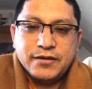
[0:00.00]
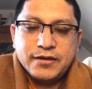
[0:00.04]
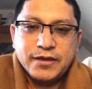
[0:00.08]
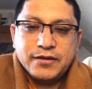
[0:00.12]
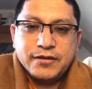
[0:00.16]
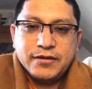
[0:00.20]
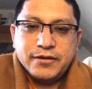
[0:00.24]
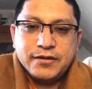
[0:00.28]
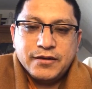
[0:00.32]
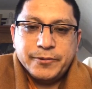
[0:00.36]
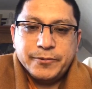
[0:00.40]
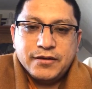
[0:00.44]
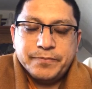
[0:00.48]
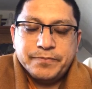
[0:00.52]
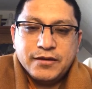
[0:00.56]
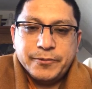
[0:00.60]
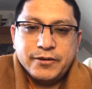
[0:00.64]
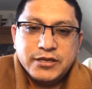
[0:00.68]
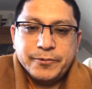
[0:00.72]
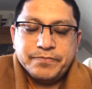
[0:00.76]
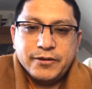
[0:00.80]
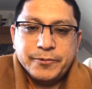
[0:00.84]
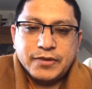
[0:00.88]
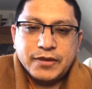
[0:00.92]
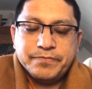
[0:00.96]
Um,
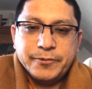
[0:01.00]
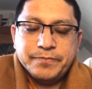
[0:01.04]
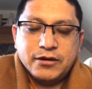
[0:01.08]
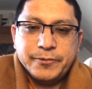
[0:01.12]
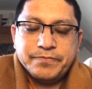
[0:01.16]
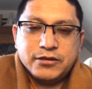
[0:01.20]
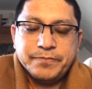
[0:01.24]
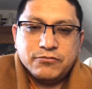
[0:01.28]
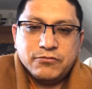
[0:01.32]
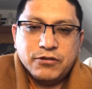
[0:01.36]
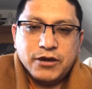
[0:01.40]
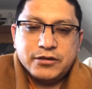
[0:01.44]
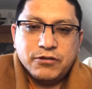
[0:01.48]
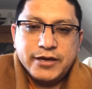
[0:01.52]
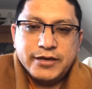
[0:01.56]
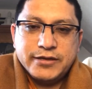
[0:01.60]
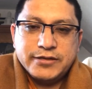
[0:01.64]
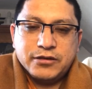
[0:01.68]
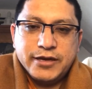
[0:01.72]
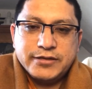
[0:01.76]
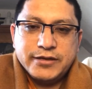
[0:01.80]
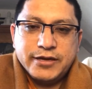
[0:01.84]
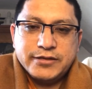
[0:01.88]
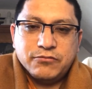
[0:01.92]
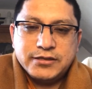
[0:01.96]

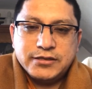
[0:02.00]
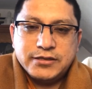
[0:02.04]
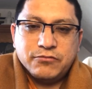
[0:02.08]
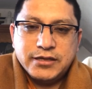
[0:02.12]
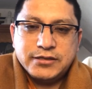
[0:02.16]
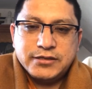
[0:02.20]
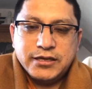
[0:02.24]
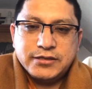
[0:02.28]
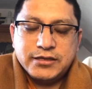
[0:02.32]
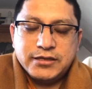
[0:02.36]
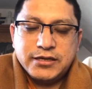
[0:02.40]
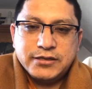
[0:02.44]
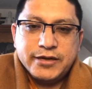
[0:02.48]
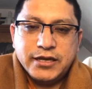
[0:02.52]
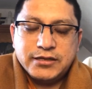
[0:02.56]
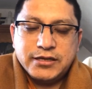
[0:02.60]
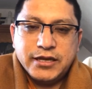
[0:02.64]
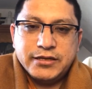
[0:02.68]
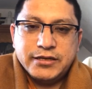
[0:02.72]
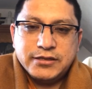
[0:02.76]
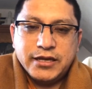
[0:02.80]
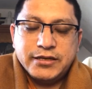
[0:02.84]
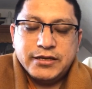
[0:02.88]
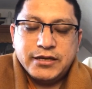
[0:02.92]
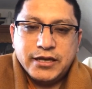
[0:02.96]
Otherwise, it
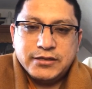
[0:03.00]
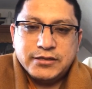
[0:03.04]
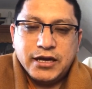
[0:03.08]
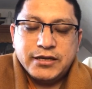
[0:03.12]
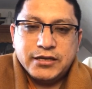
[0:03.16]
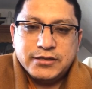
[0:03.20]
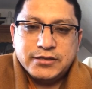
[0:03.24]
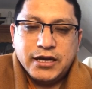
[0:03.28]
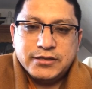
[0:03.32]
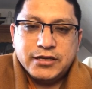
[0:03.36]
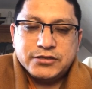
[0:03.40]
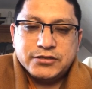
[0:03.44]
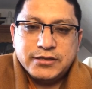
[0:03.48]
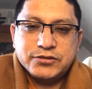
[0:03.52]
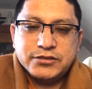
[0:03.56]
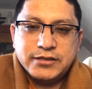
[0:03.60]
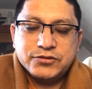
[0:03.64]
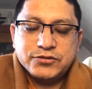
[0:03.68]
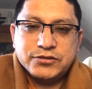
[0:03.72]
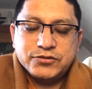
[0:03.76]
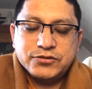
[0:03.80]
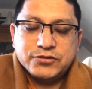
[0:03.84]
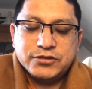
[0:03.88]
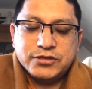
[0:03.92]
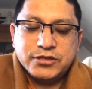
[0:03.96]
can lead us
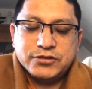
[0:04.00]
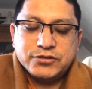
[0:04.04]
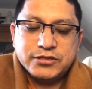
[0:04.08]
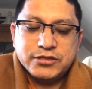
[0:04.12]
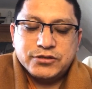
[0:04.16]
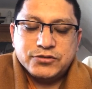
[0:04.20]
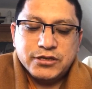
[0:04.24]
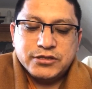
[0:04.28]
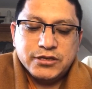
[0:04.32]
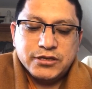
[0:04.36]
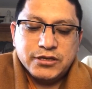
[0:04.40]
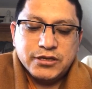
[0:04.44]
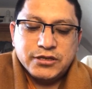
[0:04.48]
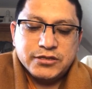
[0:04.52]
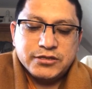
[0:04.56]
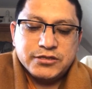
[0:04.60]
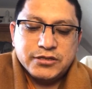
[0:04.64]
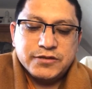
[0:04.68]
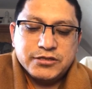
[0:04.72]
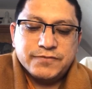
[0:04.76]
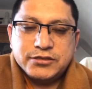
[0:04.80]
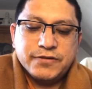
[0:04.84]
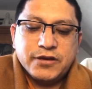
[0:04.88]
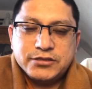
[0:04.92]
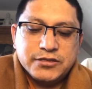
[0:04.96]
to such a, a
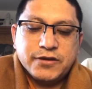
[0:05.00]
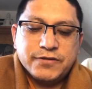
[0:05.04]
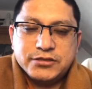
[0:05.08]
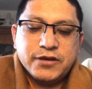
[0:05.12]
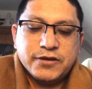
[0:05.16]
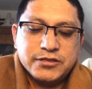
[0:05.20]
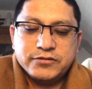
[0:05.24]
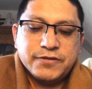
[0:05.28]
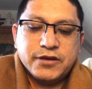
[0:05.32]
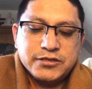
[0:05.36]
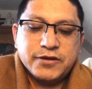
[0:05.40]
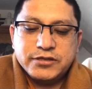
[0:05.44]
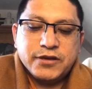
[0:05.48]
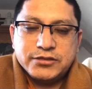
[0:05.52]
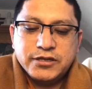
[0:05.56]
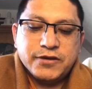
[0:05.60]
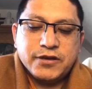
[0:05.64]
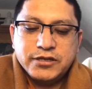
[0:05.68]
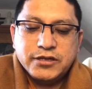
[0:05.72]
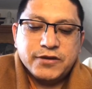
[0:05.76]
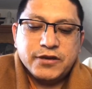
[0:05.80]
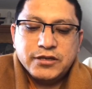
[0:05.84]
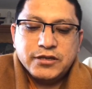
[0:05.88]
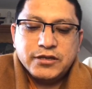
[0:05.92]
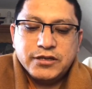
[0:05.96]
difficult
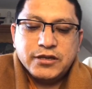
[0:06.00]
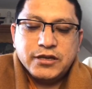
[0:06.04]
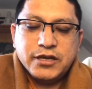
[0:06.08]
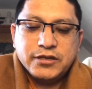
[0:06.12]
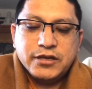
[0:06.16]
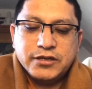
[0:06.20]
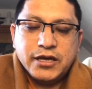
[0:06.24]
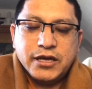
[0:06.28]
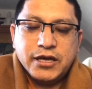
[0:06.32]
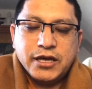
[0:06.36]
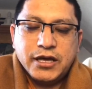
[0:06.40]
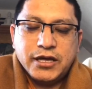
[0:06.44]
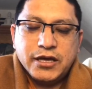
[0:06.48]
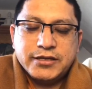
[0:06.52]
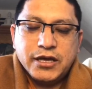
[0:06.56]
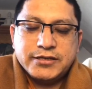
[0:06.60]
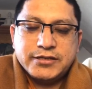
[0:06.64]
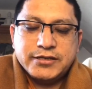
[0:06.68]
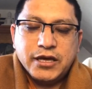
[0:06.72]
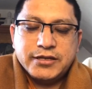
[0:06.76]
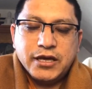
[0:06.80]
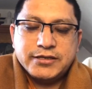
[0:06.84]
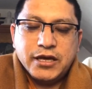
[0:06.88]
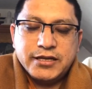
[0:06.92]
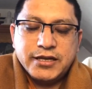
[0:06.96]
uh,
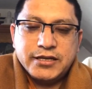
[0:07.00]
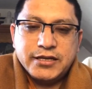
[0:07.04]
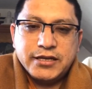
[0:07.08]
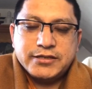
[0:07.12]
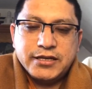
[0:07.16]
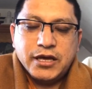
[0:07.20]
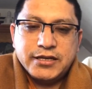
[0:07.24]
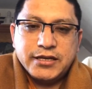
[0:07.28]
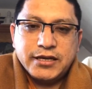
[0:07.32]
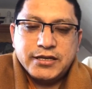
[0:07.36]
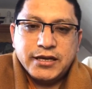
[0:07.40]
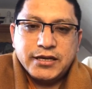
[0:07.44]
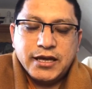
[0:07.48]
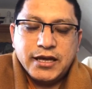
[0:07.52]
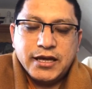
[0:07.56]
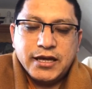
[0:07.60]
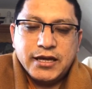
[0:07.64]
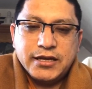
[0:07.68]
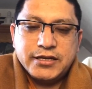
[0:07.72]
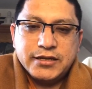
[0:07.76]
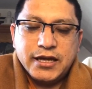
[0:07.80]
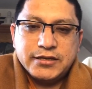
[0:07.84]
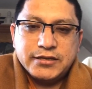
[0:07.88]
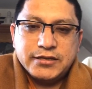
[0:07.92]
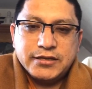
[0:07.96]
understanding
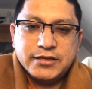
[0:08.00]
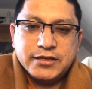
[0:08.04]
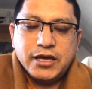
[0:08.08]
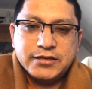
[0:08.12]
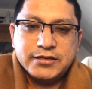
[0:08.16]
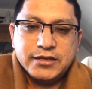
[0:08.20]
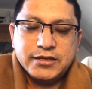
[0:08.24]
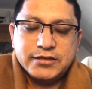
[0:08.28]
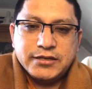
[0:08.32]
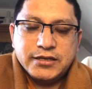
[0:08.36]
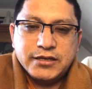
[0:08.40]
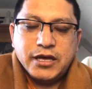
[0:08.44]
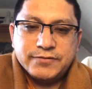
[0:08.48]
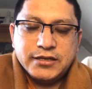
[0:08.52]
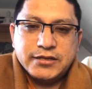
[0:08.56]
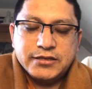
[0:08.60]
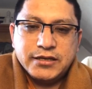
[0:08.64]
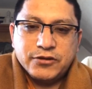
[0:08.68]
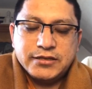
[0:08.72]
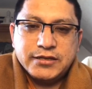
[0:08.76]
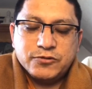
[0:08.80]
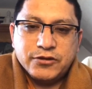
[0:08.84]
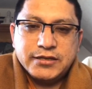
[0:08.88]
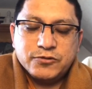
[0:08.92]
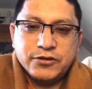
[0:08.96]
and uh, a
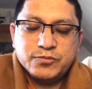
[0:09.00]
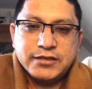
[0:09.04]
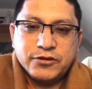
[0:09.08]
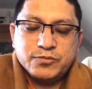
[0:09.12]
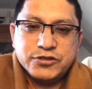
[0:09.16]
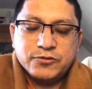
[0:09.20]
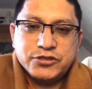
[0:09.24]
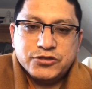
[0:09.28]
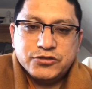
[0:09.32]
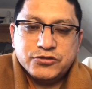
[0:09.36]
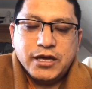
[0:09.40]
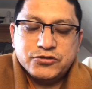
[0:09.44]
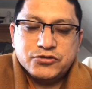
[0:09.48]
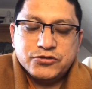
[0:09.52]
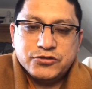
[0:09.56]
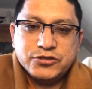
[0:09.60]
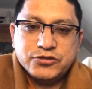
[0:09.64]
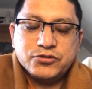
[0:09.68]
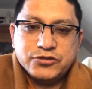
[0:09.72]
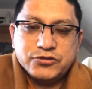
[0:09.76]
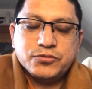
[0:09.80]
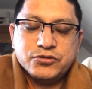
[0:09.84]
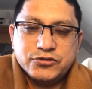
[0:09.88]
difficult position too.